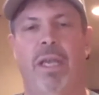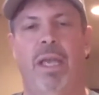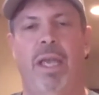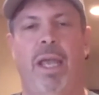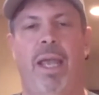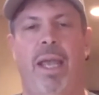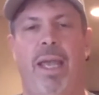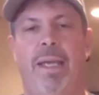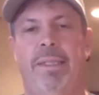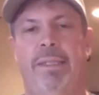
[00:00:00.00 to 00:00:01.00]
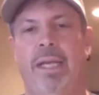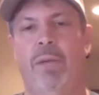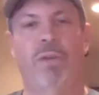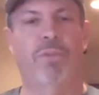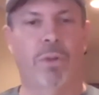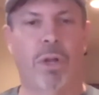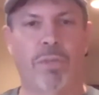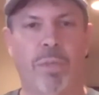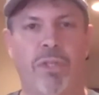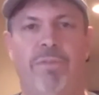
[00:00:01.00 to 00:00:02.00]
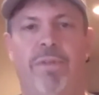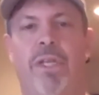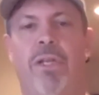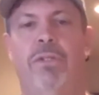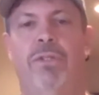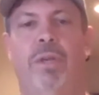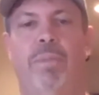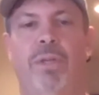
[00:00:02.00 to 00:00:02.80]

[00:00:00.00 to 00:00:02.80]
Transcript: And I worked for a large music and video distributor